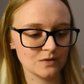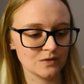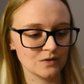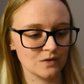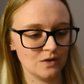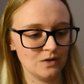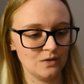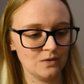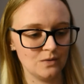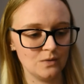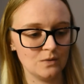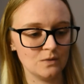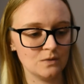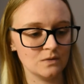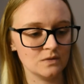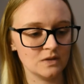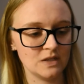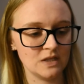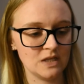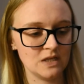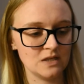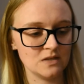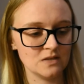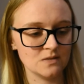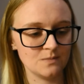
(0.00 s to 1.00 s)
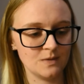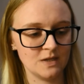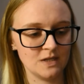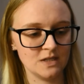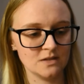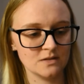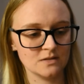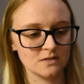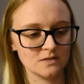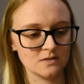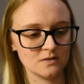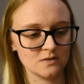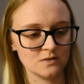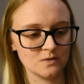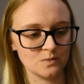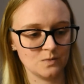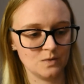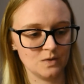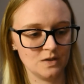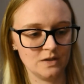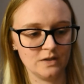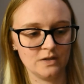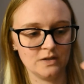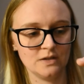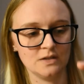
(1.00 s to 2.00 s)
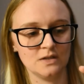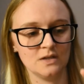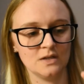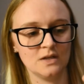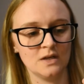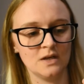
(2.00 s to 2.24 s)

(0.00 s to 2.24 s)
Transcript: so all these bits were